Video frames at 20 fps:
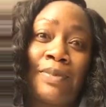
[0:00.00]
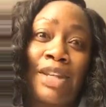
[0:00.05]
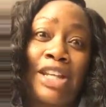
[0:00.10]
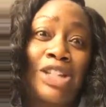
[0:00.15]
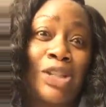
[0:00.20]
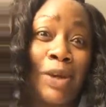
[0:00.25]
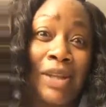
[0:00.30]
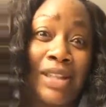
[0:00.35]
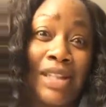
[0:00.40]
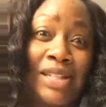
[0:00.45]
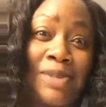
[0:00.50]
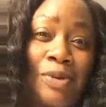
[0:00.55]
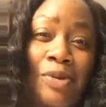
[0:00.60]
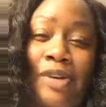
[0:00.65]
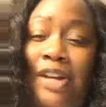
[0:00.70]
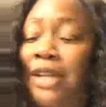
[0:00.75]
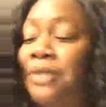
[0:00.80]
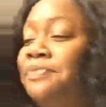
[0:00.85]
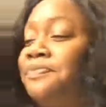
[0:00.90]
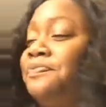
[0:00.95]
So at this
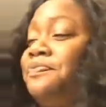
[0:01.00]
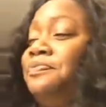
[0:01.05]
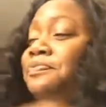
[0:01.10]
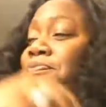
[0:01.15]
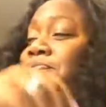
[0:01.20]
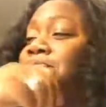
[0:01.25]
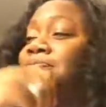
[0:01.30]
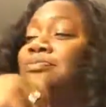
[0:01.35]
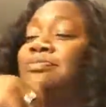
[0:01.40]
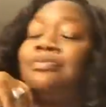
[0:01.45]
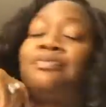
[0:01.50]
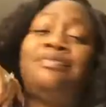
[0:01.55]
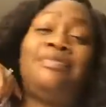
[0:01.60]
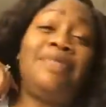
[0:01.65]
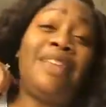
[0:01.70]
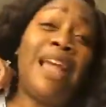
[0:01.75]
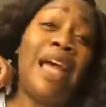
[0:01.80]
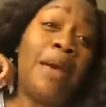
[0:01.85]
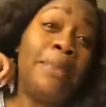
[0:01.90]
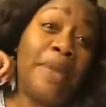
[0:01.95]
point,
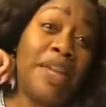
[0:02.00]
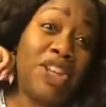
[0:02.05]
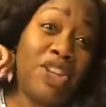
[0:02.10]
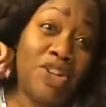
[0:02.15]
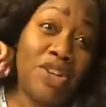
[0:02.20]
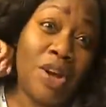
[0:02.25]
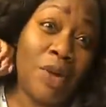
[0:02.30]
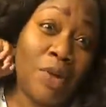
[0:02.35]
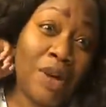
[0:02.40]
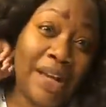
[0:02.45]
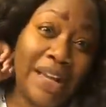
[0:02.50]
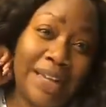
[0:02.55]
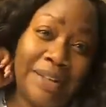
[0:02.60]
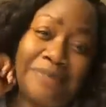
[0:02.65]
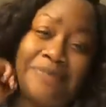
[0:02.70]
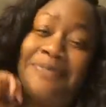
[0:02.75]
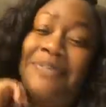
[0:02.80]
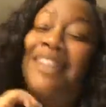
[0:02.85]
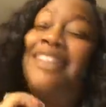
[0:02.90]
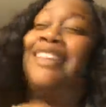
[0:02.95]
I'm like, you know what?
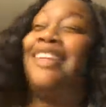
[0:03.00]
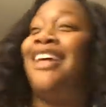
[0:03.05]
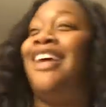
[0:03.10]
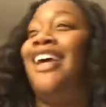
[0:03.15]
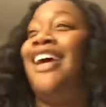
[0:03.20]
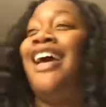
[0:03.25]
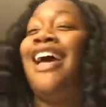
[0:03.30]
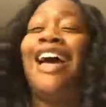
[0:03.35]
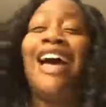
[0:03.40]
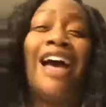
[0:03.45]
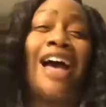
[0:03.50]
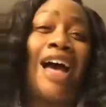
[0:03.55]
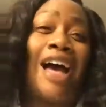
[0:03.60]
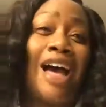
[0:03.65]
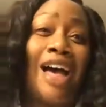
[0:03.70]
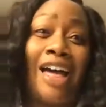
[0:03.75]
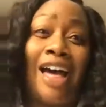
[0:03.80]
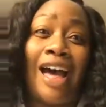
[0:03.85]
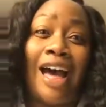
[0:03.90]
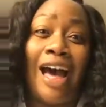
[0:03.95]

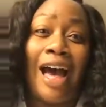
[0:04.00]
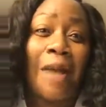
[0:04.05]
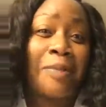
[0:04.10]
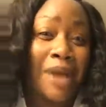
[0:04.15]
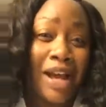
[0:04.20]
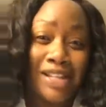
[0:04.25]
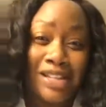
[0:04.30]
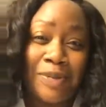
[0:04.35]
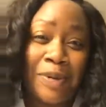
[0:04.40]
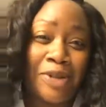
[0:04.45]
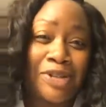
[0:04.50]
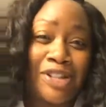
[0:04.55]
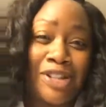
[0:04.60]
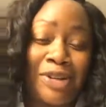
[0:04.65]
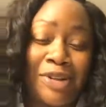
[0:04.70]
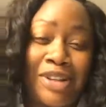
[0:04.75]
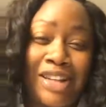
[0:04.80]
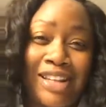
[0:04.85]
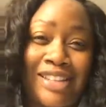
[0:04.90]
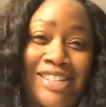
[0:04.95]
I'm not supposed to
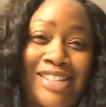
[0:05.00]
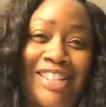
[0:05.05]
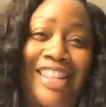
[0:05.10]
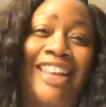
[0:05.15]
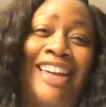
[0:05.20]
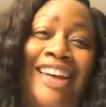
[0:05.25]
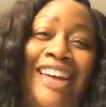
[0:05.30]
do this.